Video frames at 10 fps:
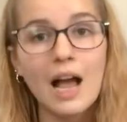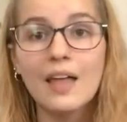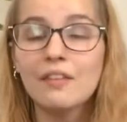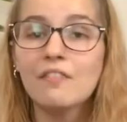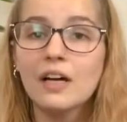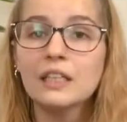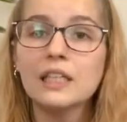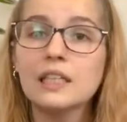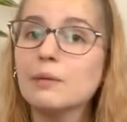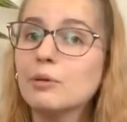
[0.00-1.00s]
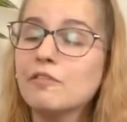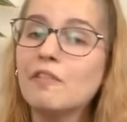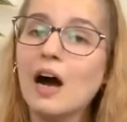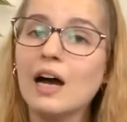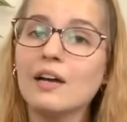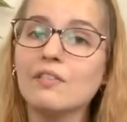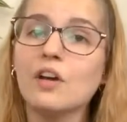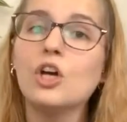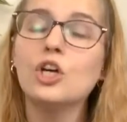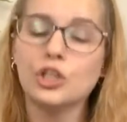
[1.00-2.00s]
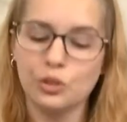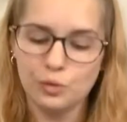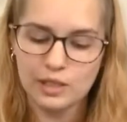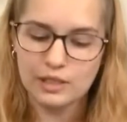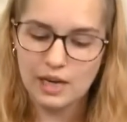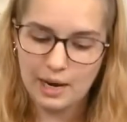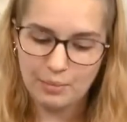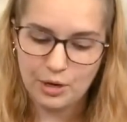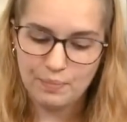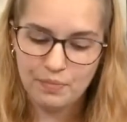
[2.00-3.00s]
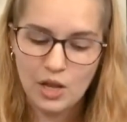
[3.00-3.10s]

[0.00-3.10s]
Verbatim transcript: And then finally, number five, use a timer.